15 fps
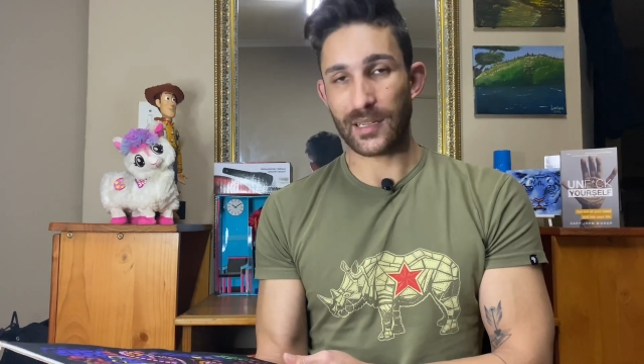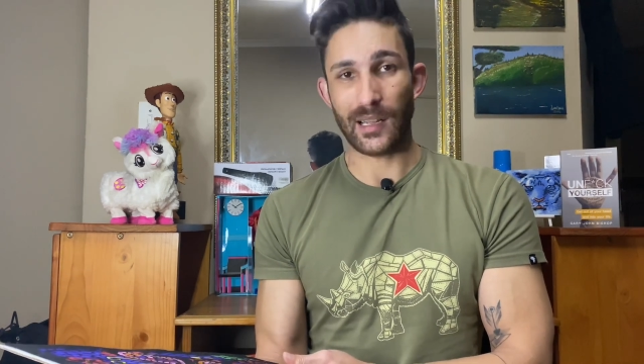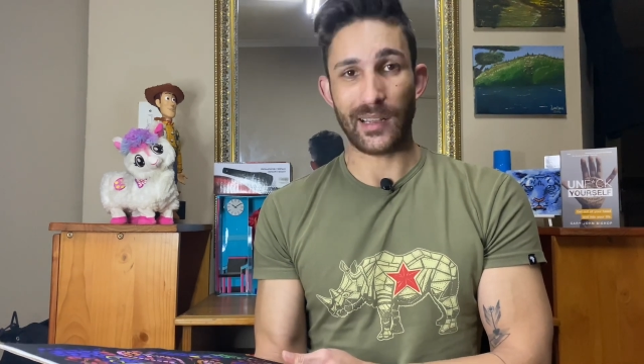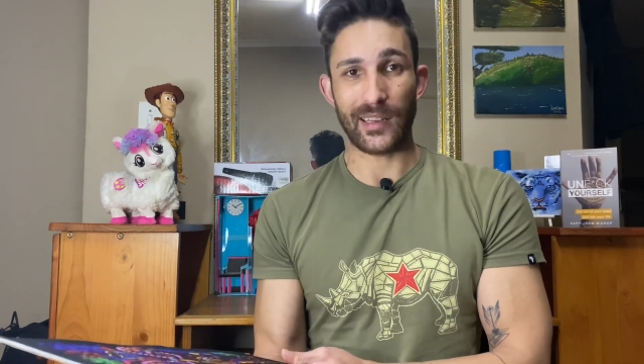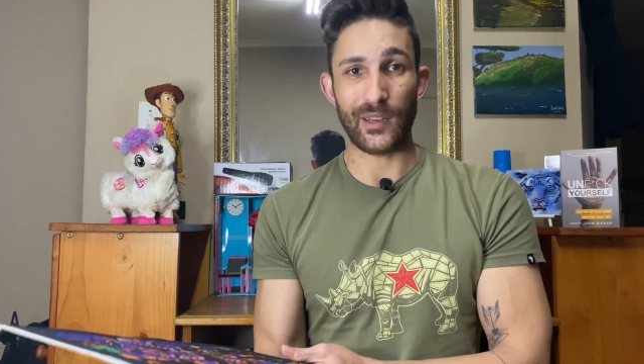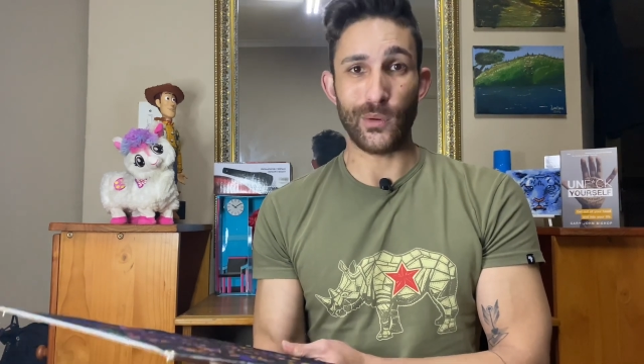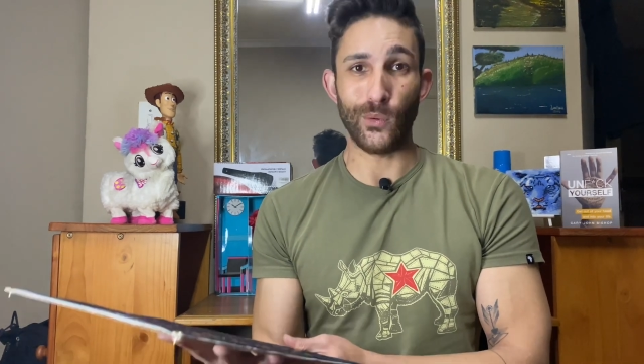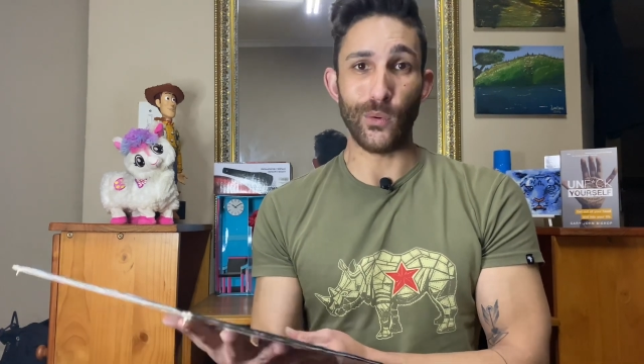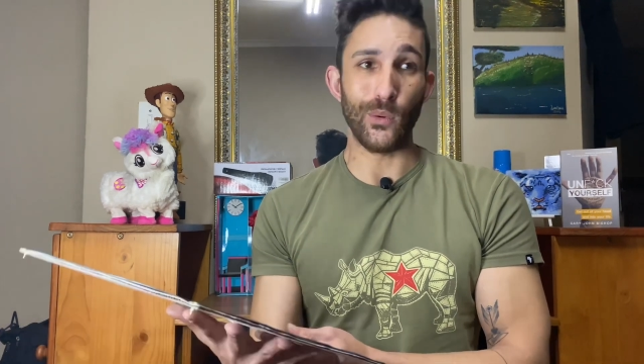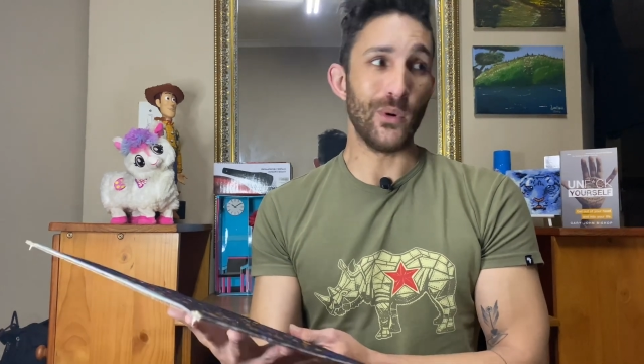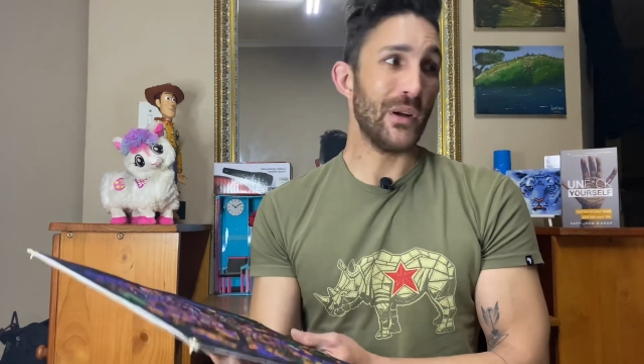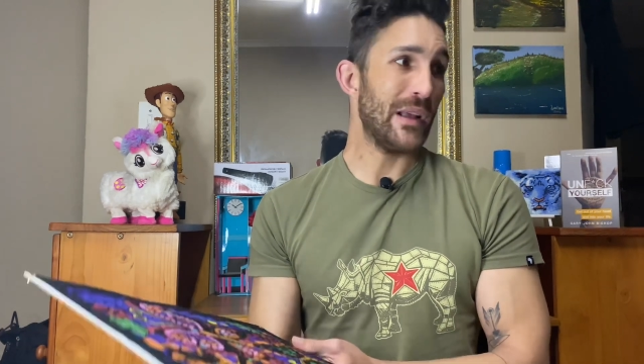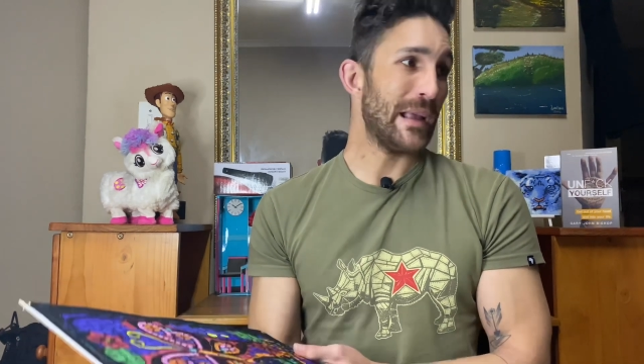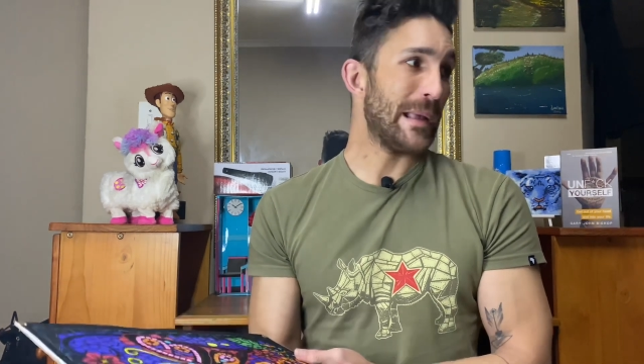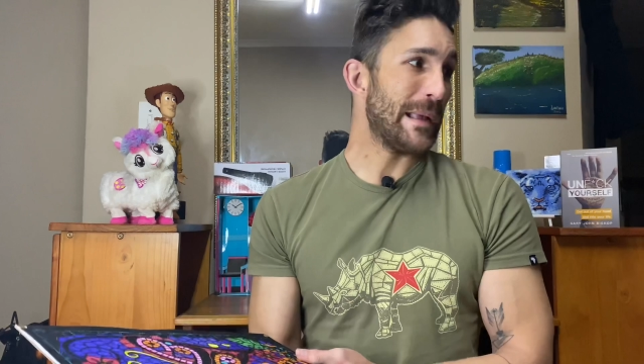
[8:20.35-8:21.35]
like your
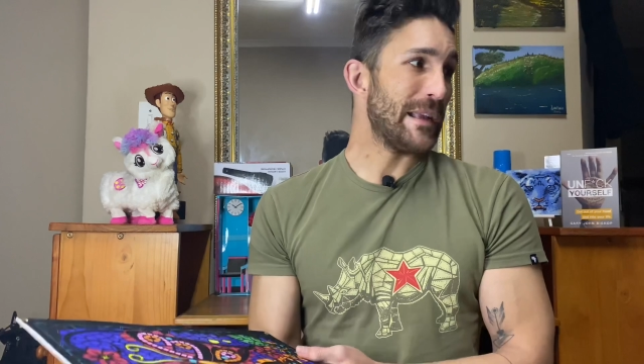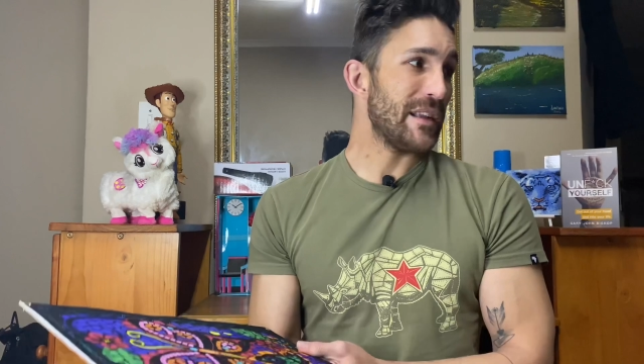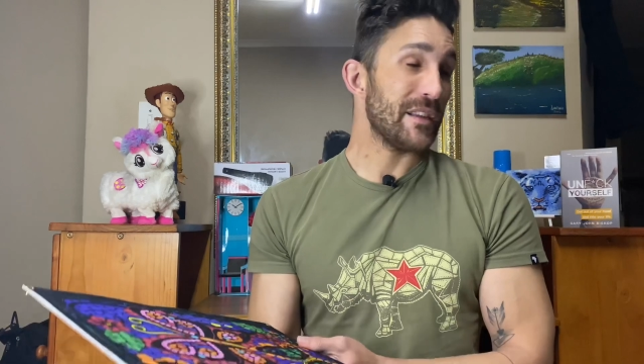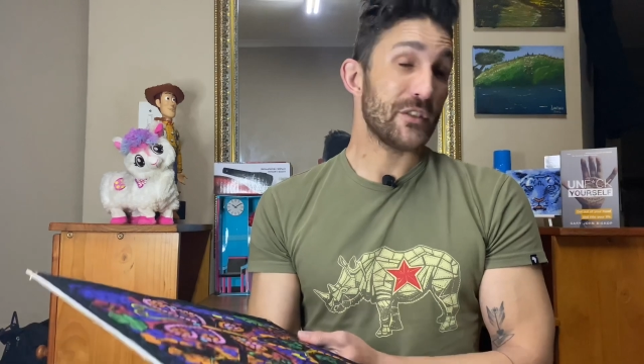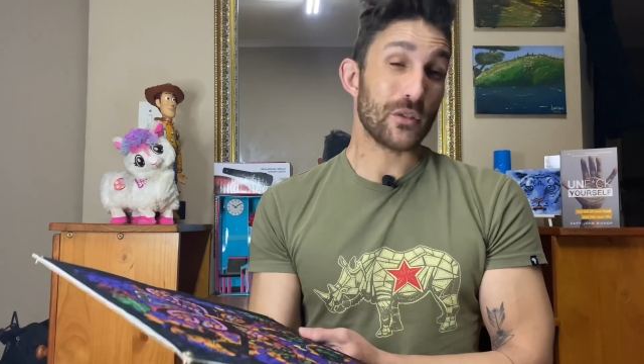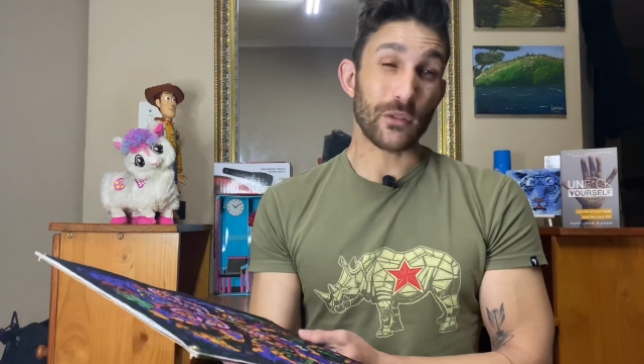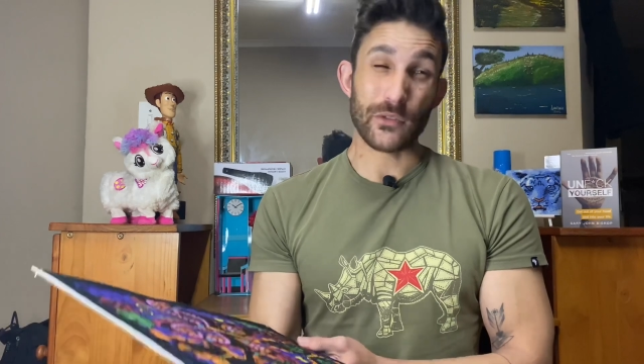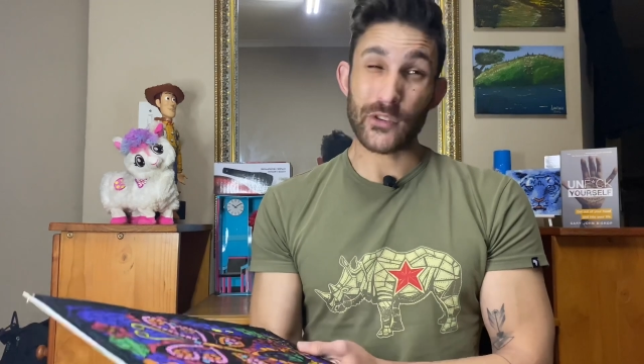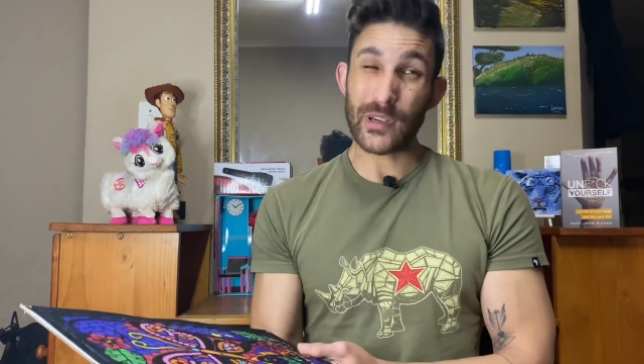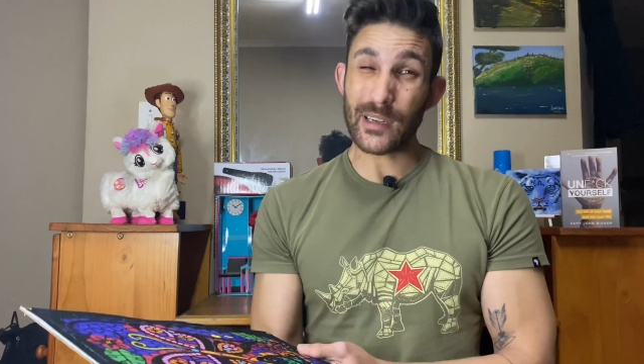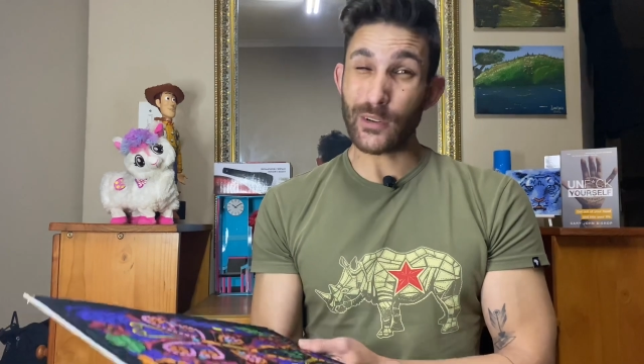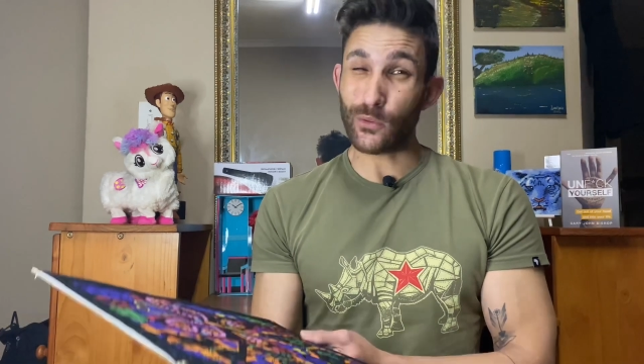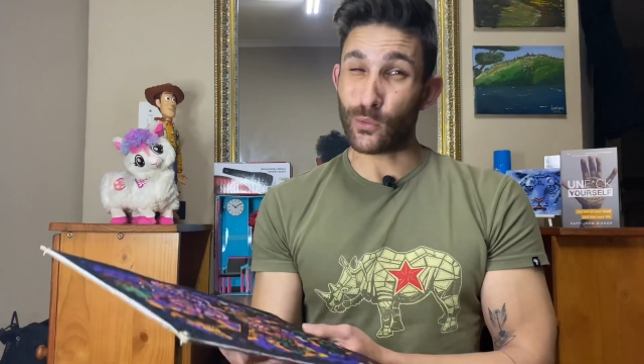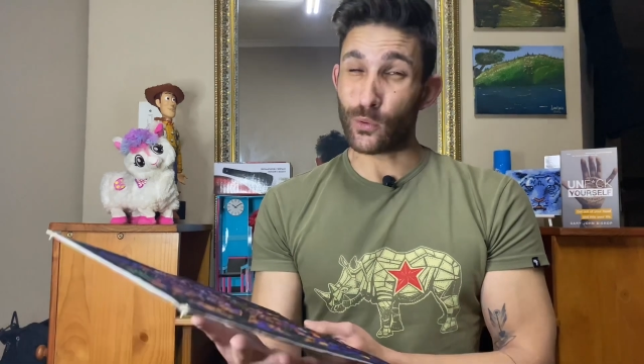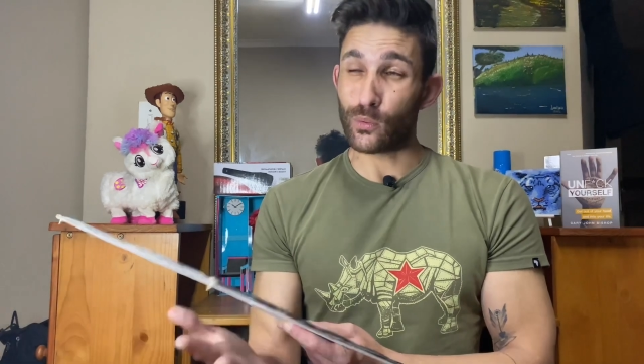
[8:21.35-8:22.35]
children,
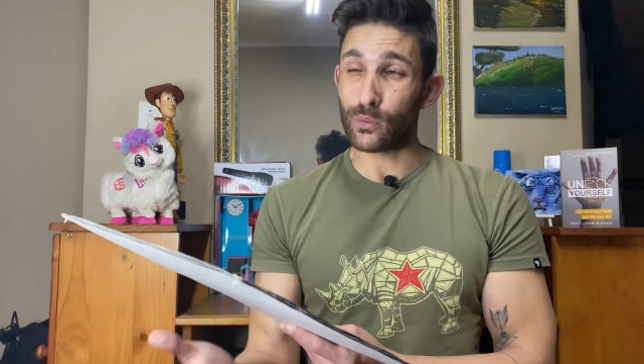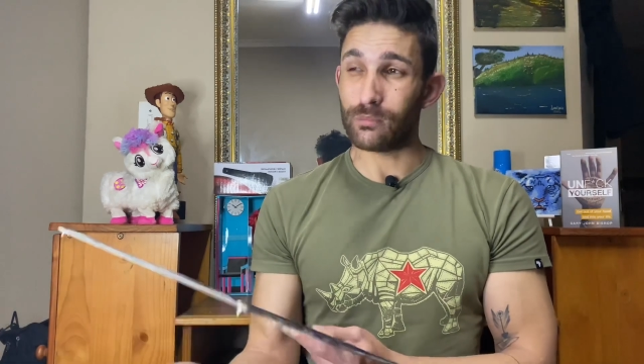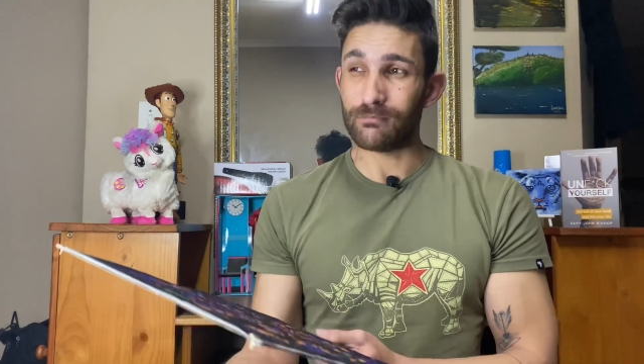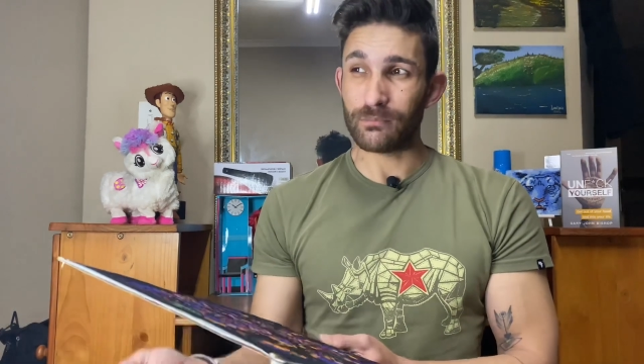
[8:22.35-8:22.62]
your